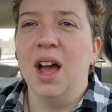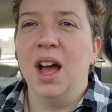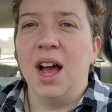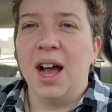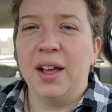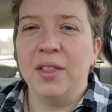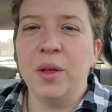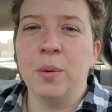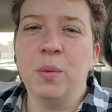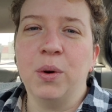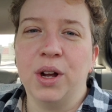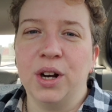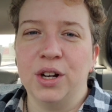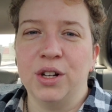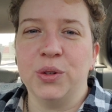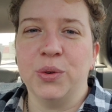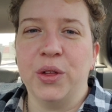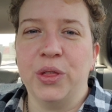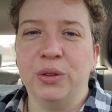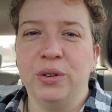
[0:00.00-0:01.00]
And then we're going to
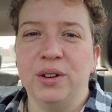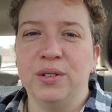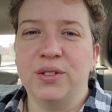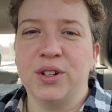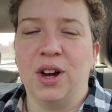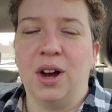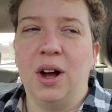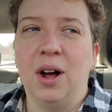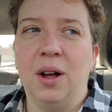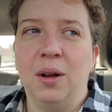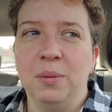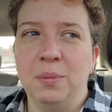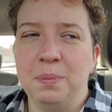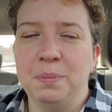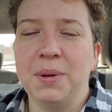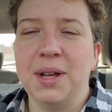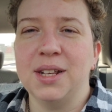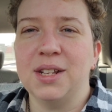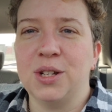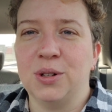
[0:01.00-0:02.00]
do a thrift haul
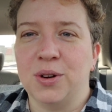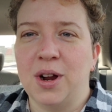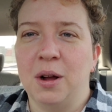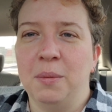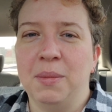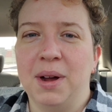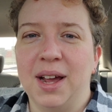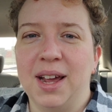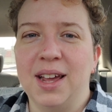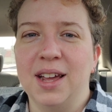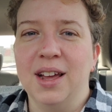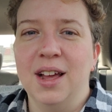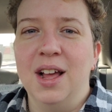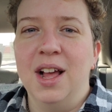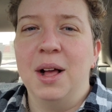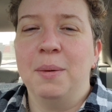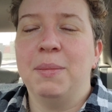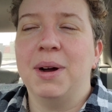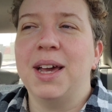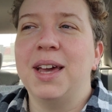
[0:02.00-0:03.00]
based around my
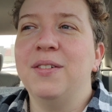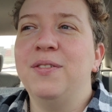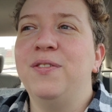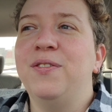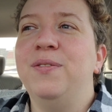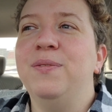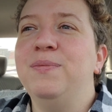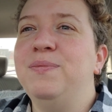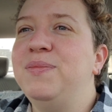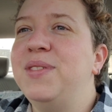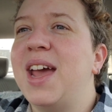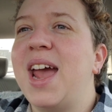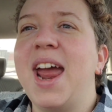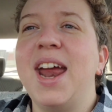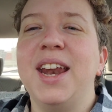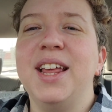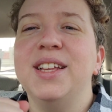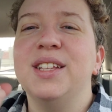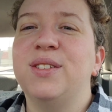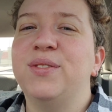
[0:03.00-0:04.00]

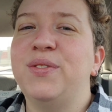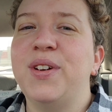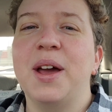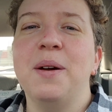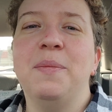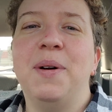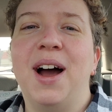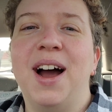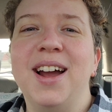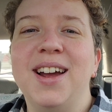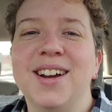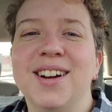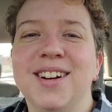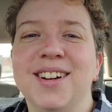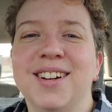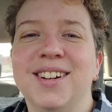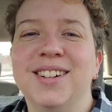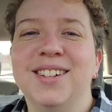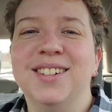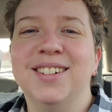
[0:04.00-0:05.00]
80s vampire